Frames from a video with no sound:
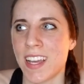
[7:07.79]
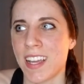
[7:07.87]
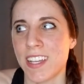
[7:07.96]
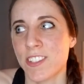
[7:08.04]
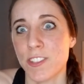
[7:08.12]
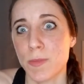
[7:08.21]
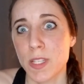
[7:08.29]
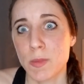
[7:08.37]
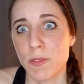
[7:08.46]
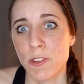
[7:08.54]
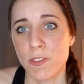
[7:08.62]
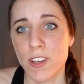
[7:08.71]
it just makes me
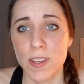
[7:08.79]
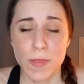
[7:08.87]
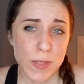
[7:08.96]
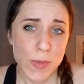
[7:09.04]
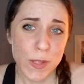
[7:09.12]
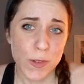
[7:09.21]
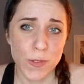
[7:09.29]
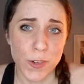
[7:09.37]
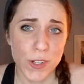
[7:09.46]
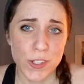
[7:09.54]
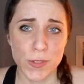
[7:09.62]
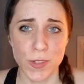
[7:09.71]
feel fun. It makes me look
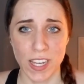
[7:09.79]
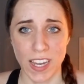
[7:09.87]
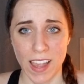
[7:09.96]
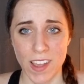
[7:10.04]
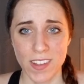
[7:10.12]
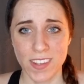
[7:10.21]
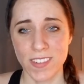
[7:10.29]
forward to working out